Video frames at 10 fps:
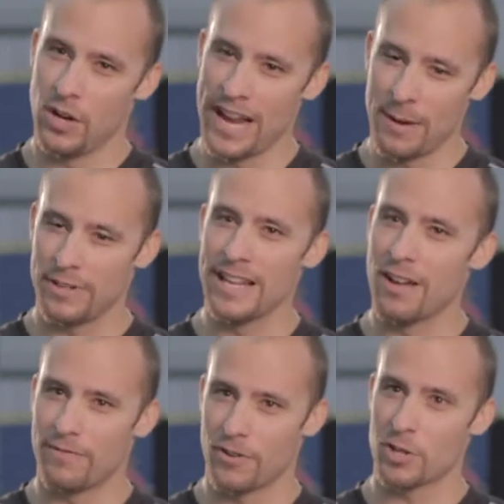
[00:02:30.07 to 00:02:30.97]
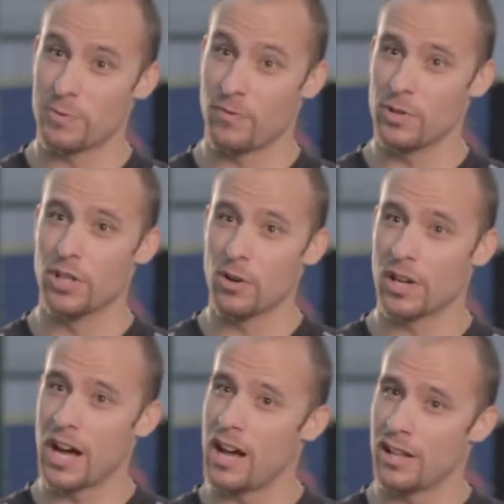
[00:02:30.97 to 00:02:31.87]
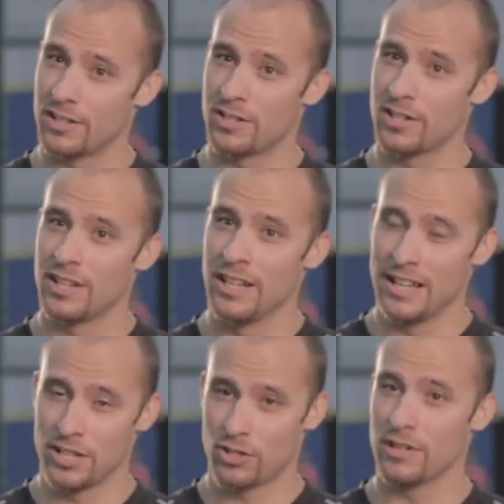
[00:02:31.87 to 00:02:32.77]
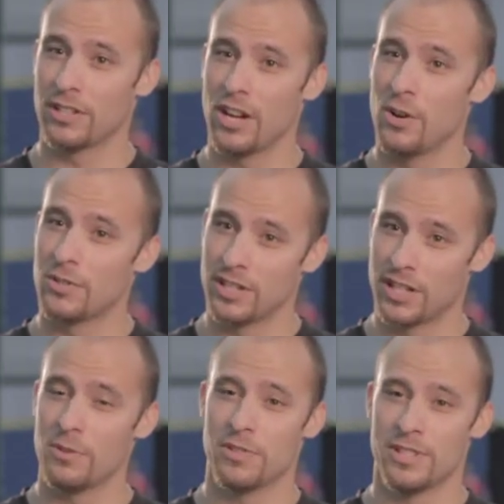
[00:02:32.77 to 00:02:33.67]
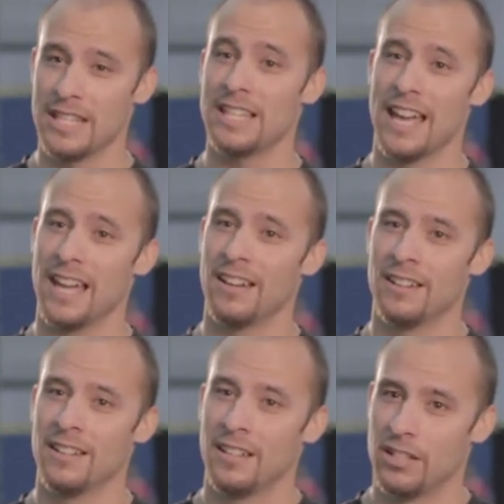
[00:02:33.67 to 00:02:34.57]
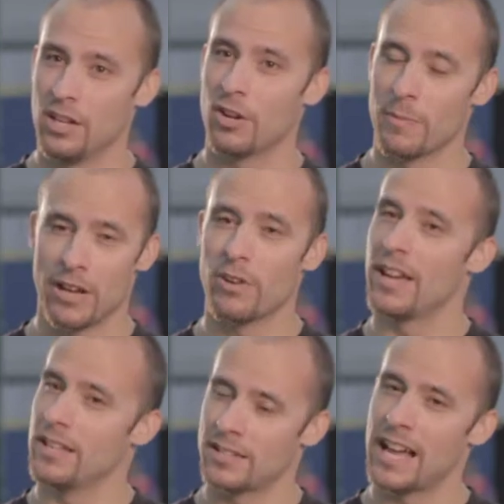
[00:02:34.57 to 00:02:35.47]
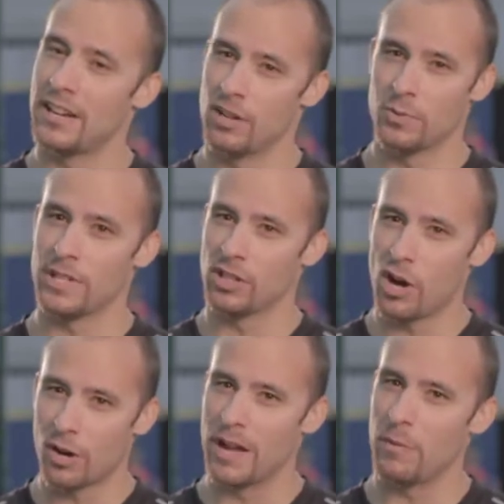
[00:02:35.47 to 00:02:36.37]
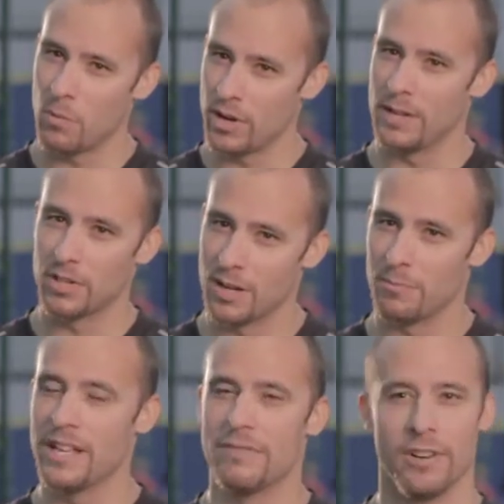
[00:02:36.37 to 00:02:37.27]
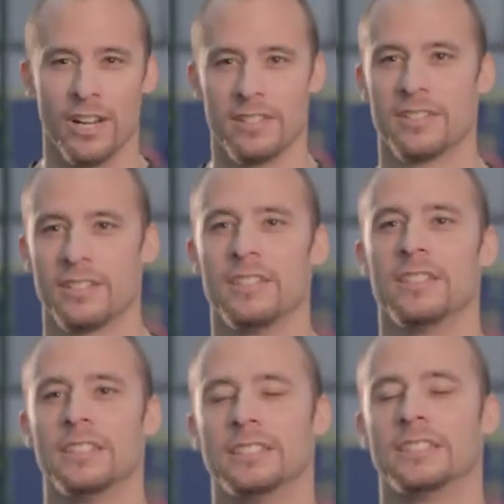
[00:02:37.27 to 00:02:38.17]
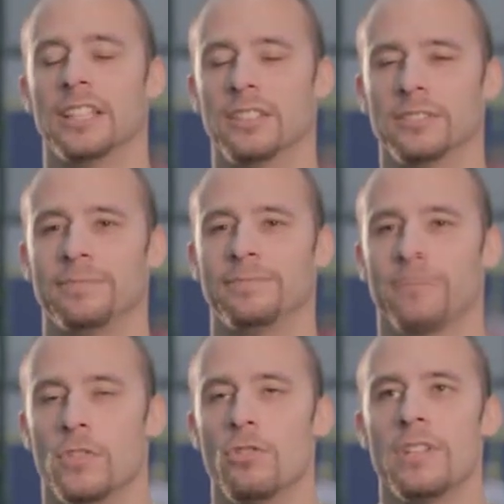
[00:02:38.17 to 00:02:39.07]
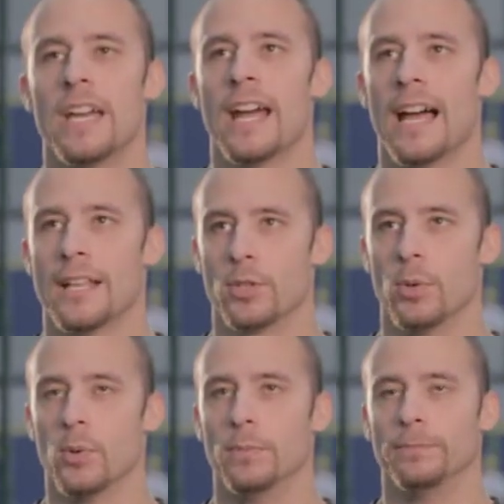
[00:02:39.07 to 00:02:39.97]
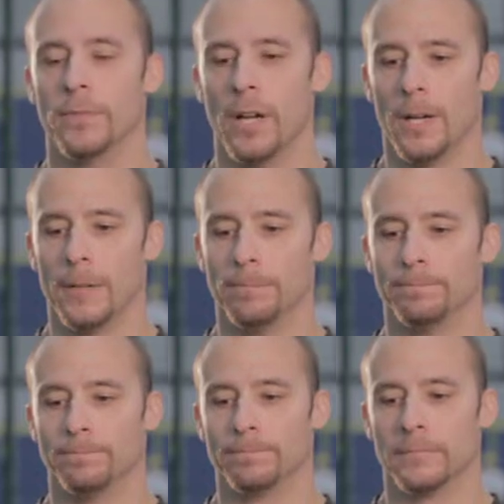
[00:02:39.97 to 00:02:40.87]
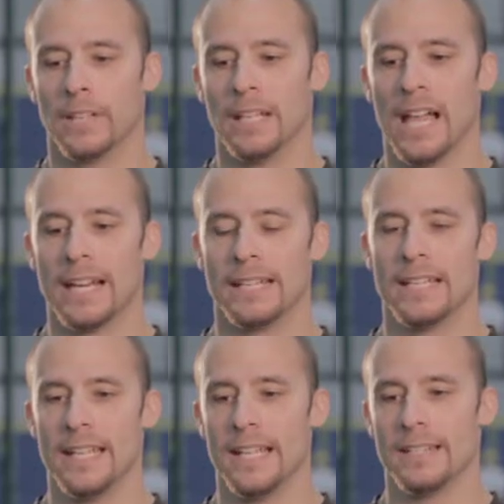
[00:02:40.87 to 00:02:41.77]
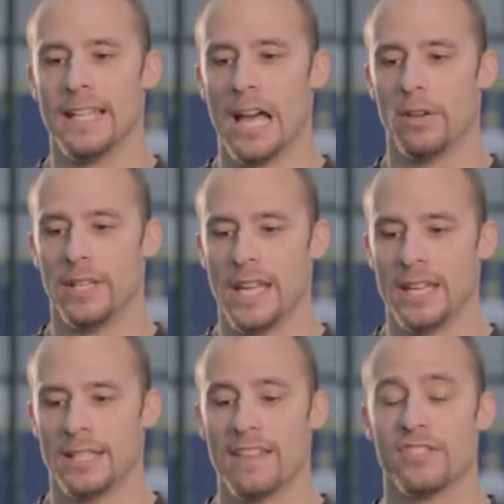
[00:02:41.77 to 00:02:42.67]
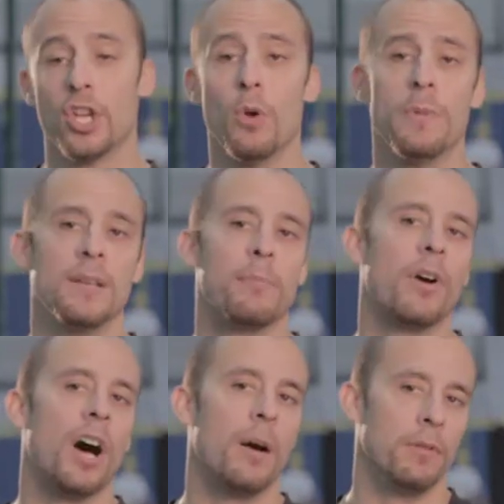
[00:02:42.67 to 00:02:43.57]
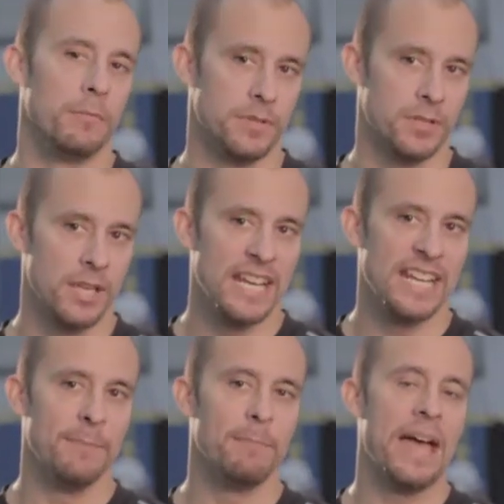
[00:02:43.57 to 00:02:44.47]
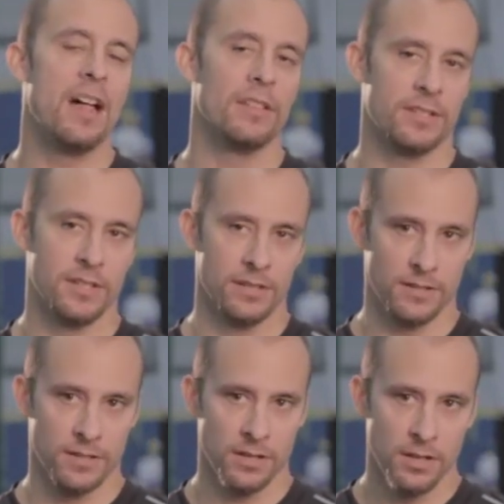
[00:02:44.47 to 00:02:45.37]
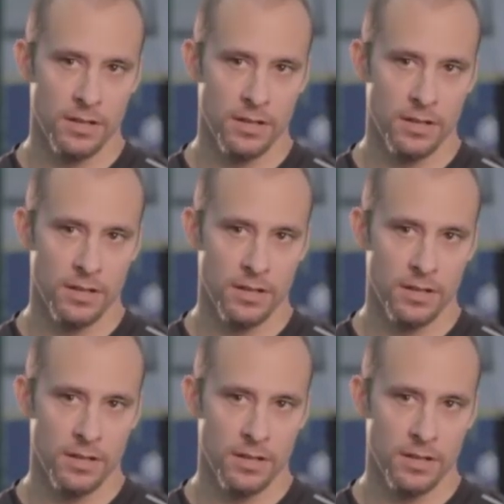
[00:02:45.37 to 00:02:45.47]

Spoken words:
hammered down first before you go to college, and a strength coach and the coaches see that, they're going to be like, okay, this guy knows what he's talking about. We want him to come play for us. So usually out of high school, a lot of kids nowadays have so many problems and imbalances